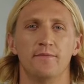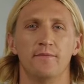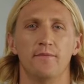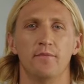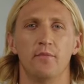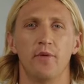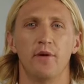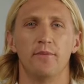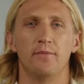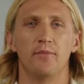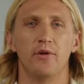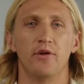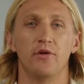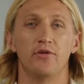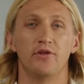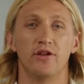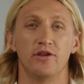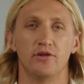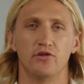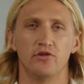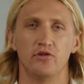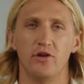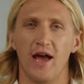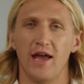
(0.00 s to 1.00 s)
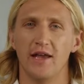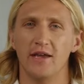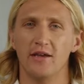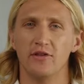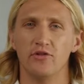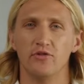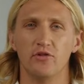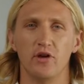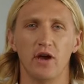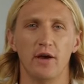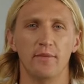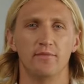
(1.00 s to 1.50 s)
When building
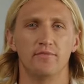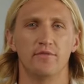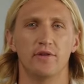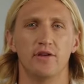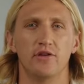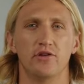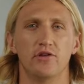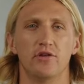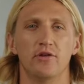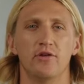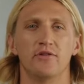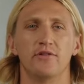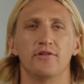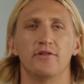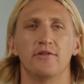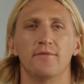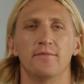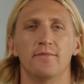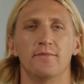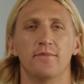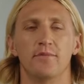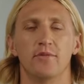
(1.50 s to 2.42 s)
drag-and-drop features,